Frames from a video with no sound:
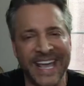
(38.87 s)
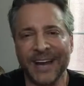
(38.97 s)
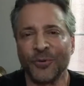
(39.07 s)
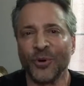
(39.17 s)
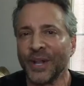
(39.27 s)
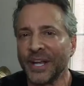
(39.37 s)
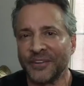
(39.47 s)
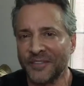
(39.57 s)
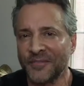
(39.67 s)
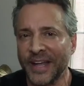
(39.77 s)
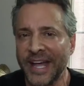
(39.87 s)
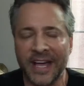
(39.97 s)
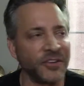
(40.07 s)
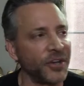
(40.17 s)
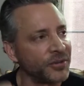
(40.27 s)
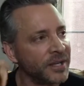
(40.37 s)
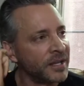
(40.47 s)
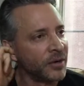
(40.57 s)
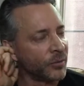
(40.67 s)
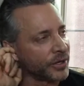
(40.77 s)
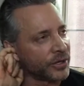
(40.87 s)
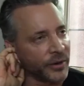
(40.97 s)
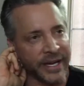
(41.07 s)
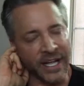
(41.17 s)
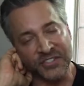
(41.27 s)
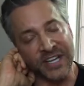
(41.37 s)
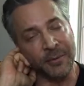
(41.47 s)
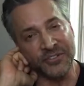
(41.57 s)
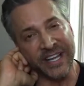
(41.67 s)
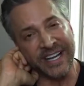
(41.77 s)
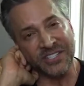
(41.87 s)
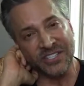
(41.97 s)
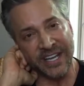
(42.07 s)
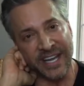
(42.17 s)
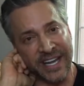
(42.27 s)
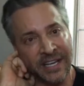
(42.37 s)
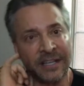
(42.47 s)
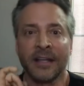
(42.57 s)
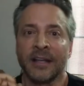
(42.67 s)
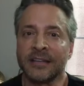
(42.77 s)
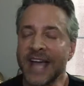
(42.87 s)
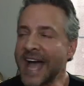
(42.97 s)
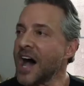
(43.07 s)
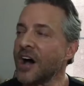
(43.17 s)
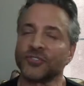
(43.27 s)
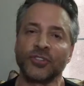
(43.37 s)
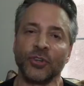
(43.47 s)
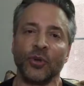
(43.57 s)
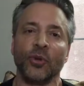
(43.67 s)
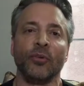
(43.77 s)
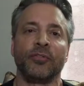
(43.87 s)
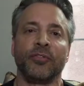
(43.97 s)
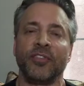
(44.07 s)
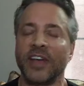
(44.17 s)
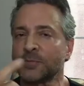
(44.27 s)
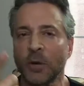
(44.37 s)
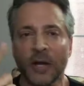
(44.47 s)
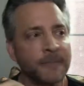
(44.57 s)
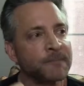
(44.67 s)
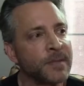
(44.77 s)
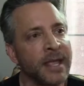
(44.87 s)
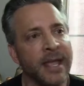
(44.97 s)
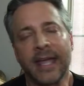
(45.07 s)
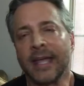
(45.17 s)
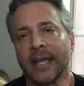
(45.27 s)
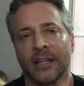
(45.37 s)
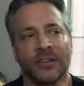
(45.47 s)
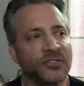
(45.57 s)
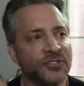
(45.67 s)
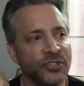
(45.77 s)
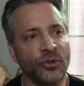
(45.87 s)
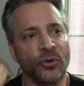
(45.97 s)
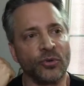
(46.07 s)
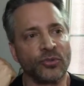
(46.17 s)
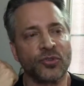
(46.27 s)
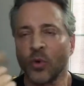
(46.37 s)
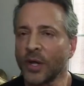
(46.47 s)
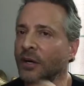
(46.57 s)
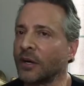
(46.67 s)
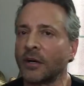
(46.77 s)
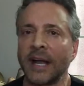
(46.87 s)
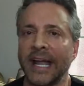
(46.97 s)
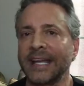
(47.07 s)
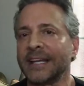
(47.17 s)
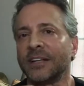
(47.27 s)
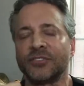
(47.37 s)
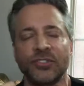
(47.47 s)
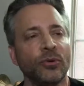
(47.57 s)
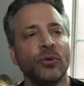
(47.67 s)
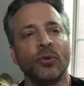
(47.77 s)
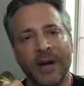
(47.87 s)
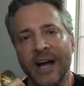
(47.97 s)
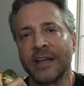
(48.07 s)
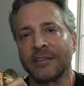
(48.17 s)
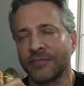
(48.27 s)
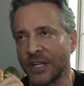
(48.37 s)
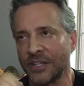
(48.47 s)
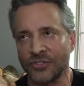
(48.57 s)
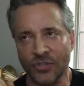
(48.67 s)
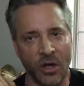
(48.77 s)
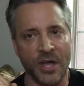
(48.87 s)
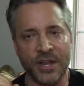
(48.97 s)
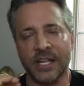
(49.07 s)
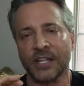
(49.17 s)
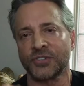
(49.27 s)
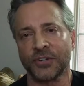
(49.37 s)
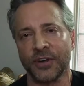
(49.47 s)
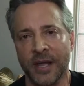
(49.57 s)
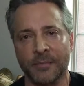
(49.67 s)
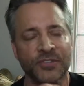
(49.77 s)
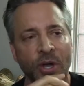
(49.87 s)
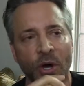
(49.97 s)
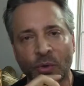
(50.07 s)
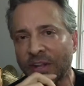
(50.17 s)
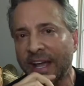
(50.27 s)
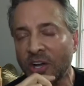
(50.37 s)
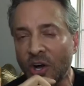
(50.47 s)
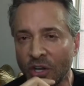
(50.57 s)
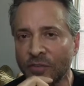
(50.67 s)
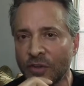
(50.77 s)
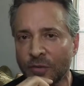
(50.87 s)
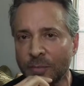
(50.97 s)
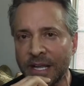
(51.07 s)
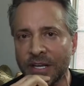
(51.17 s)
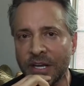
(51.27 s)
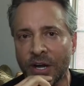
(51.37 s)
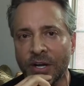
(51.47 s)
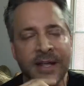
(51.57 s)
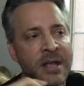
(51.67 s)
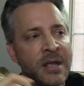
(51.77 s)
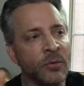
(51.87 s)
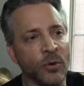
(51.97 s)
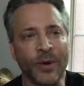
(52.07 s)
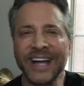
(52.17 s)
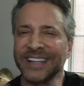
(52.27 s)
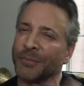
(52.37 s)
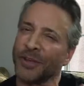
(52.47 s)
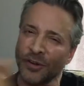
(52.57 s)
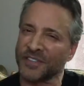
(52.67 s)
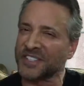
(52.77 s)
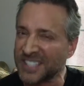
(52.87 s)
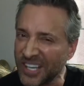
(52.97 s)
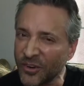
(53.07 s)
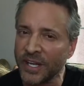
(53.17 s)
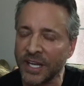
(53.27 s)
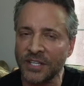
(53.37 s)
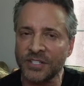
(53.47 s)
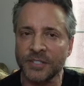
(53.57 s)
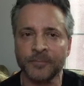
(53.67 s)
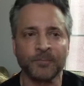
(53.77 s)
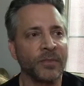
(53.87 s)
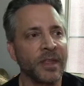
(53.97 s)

And I'm really grateful to have you. We're going out simultaneously now to Facebook and to Twitter and to my friends on Instagram. So thank all of you for being here. We're right in the middle of a series.